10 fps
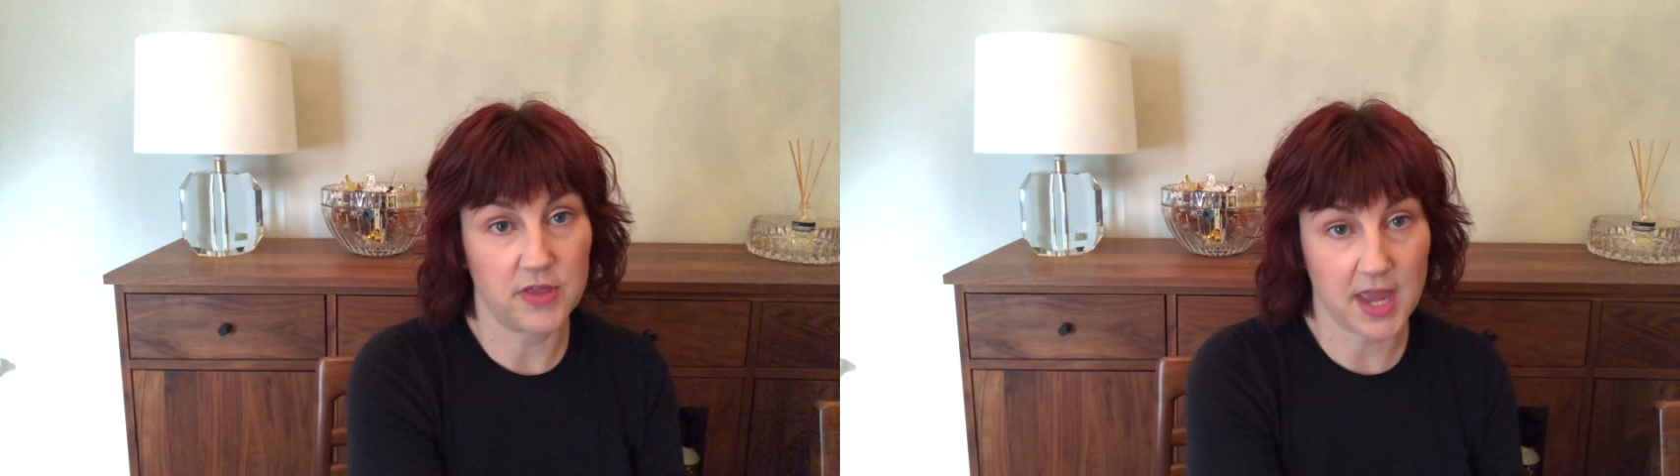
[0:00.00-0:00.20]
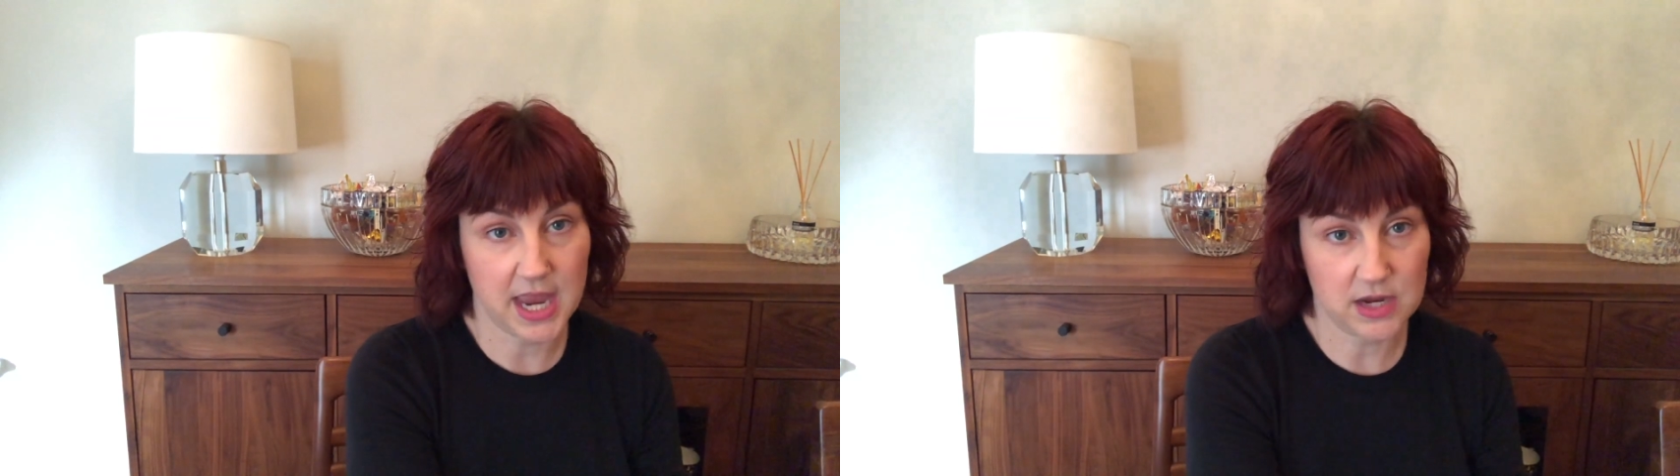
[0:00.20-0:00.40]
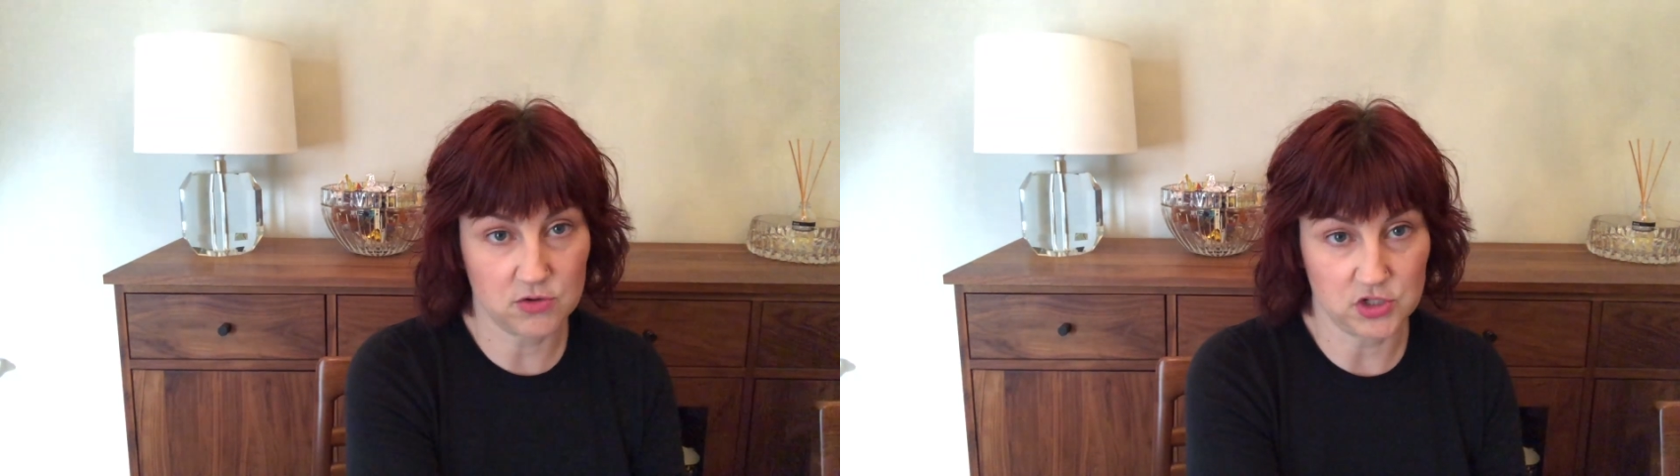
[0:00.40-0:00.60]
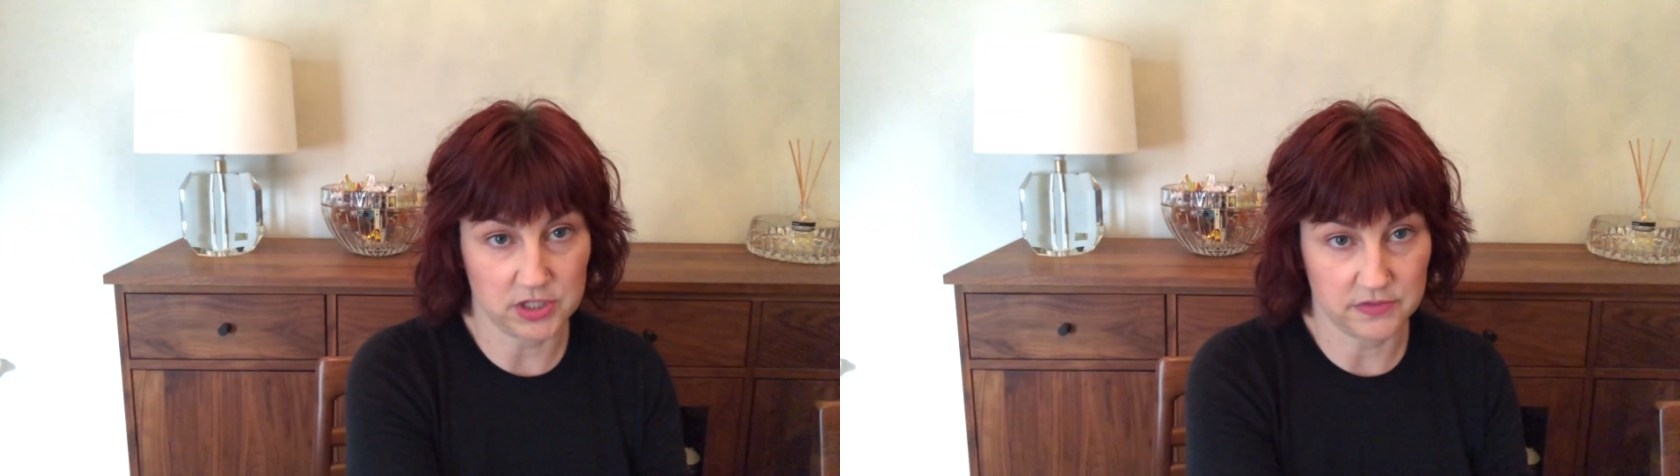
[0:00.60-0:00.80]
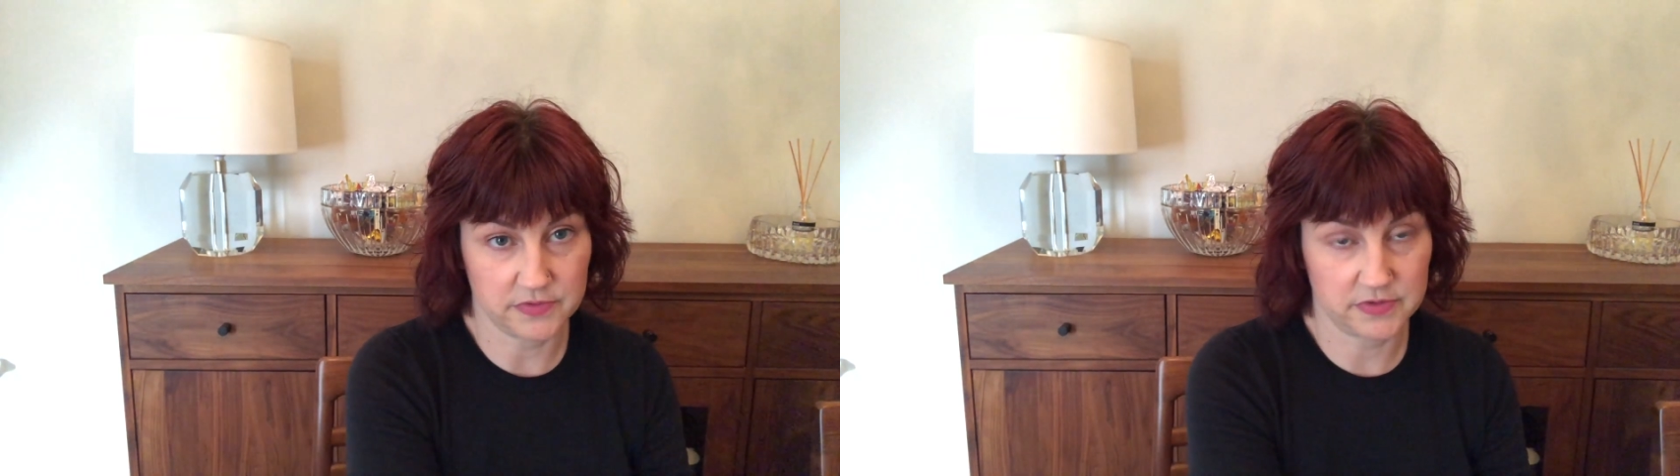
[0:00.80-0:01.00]
the
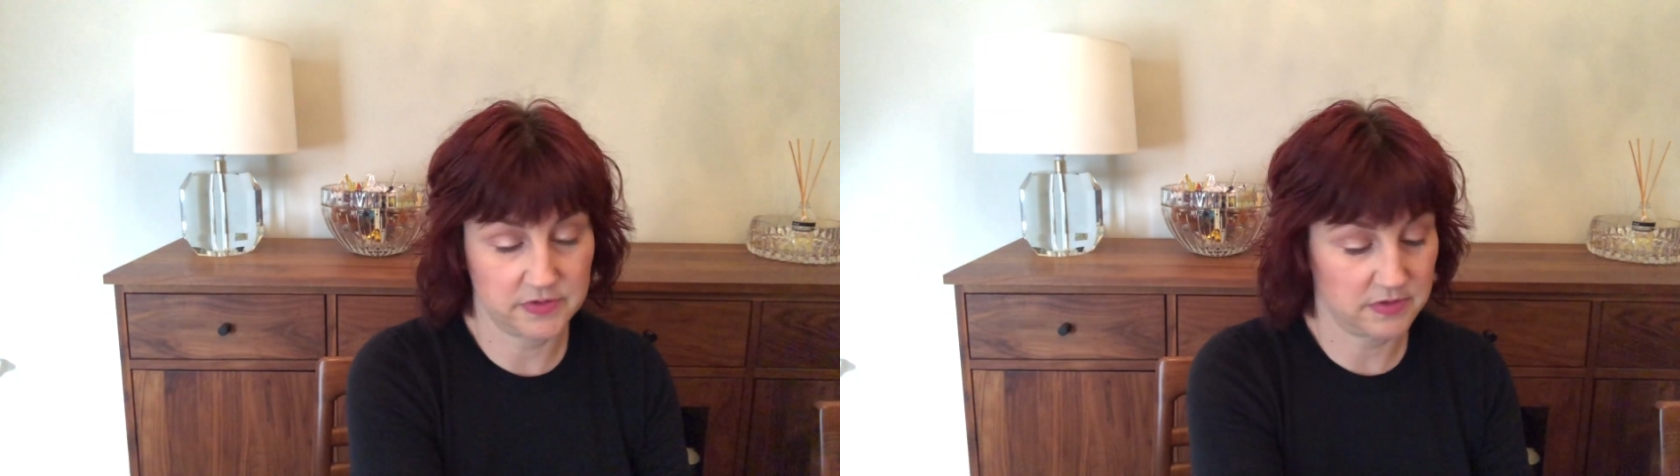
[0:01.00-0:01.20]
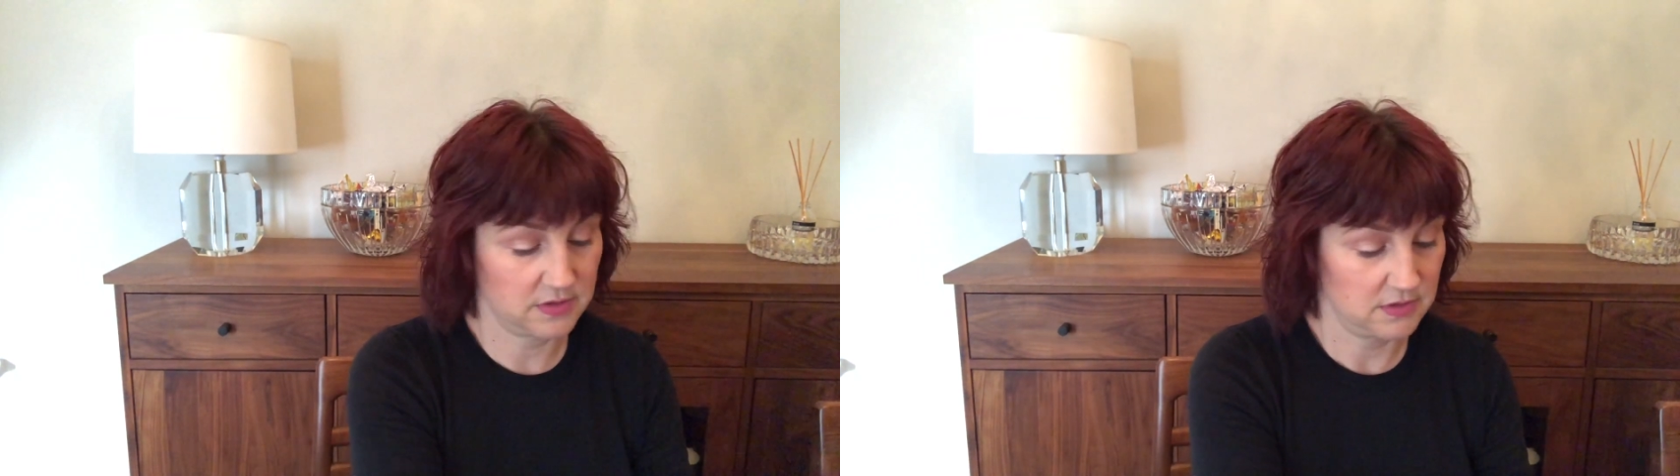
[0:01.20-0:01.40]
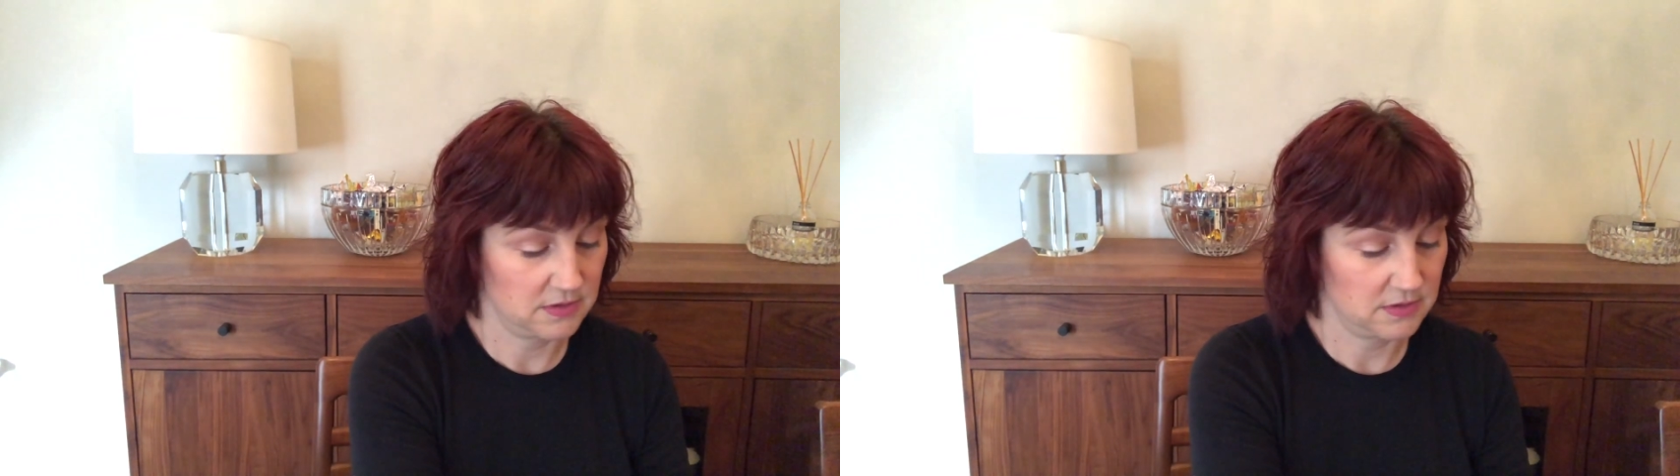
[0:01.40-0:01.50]
handkerchiefs